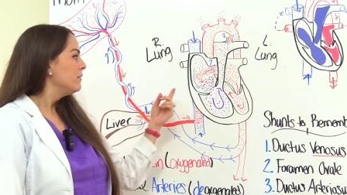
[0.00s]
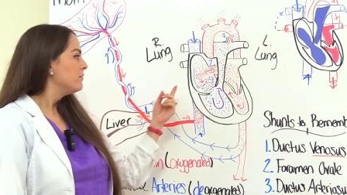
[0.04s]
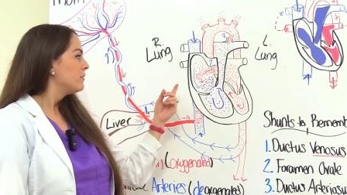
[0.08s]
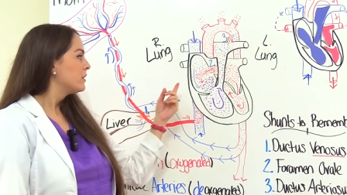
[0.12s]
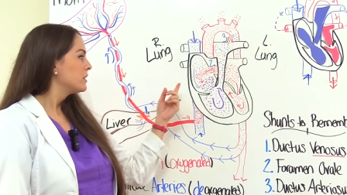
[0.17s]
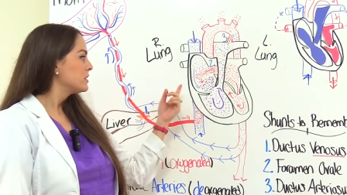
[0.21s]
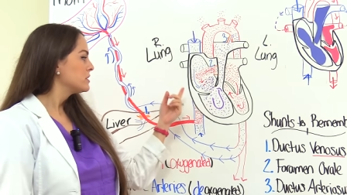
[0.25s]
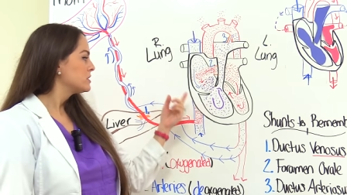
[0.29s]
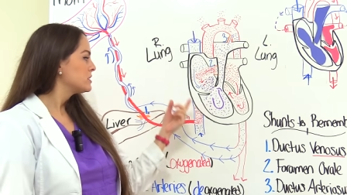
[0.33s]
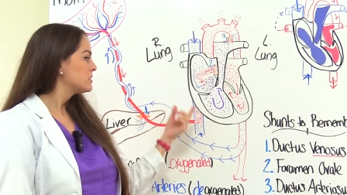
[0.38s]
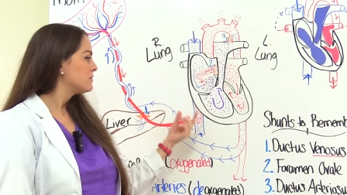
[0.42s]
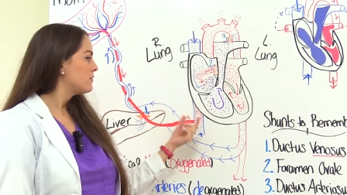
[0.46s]

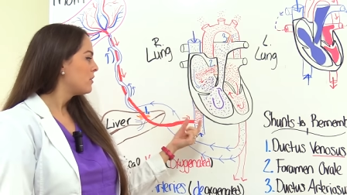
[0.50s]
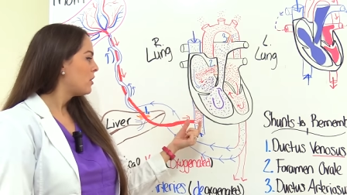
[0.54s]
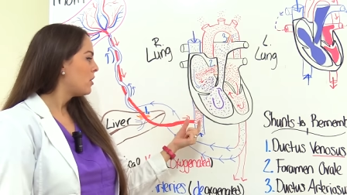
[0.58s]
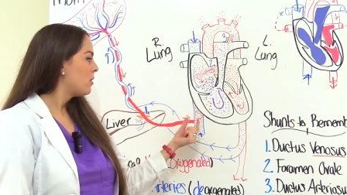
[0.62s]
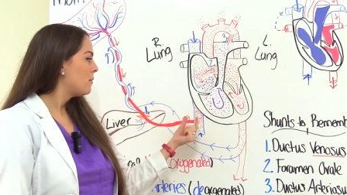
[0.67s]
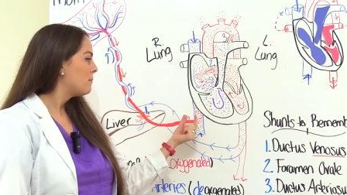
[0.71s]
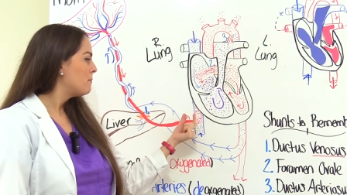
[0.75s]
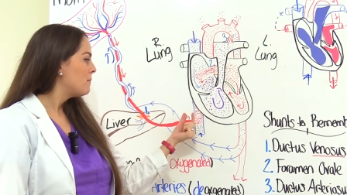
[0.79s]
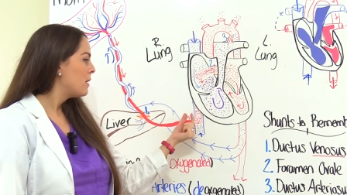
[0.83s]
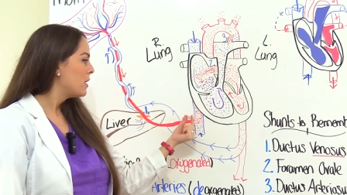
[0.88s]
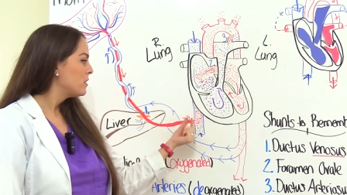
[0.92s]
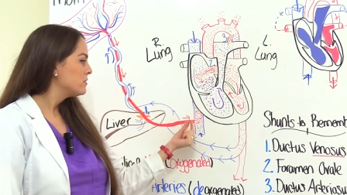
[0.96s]
First of
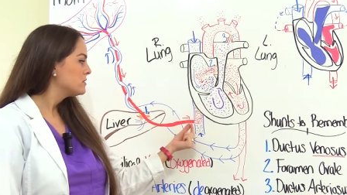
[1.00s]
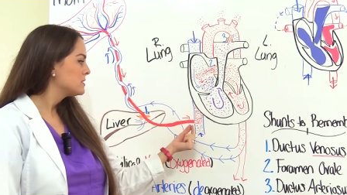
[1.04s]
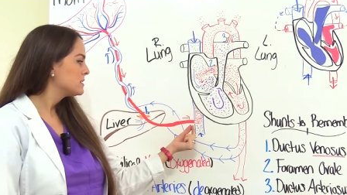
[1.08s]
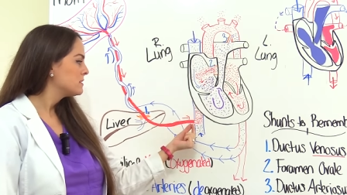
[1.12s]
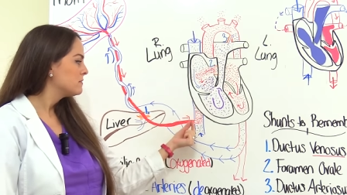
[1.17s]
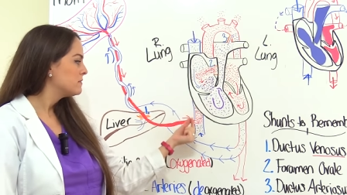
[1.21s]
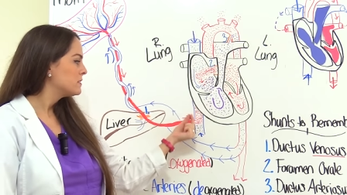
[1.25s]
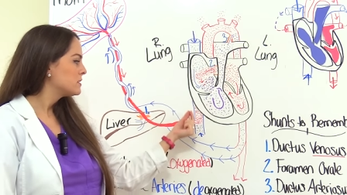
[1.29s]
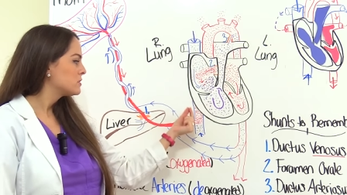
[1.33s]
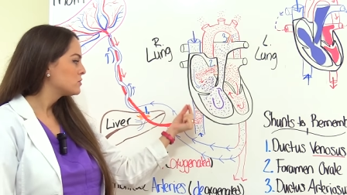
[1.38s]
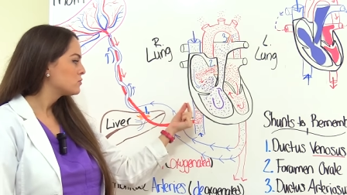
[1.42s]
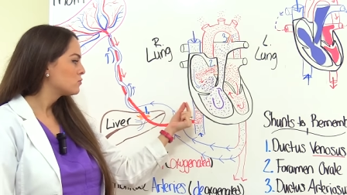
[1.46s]
all, most
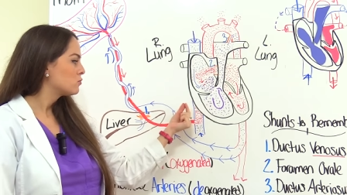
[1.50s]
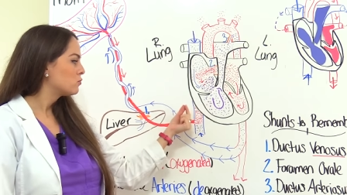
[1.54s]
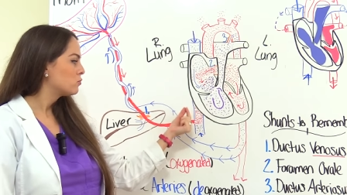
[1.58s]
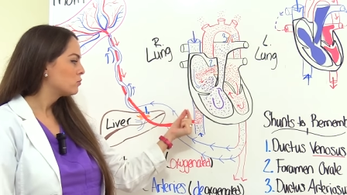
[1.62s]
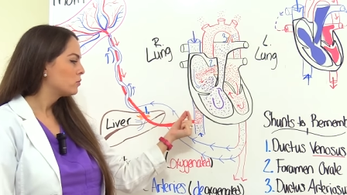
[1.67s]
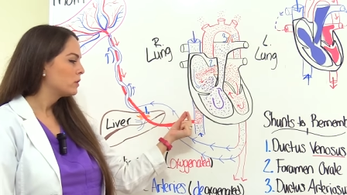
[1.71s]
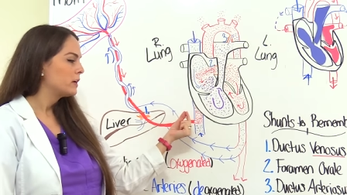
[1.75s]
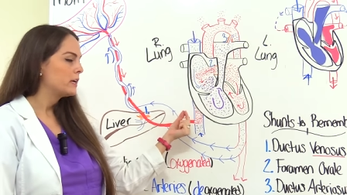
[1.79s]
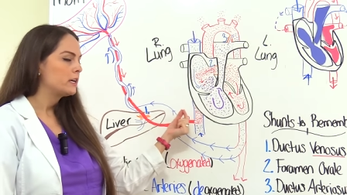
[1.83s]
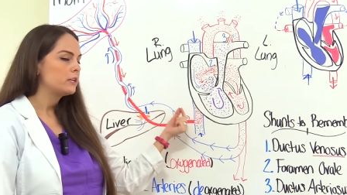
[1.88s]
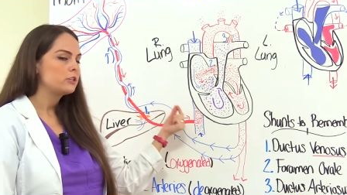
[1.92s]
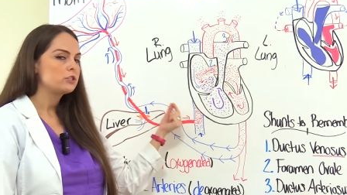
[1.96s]
of this
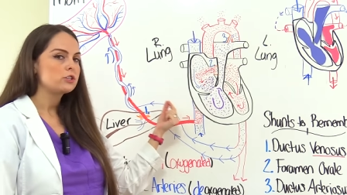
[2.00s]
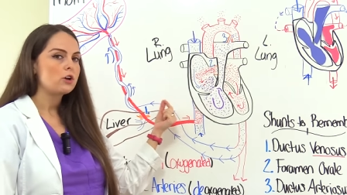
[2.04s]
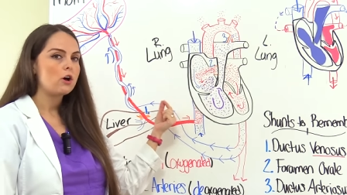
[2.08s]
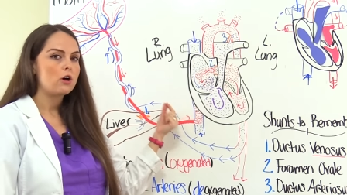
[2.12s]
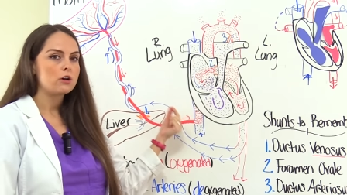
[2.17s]
rich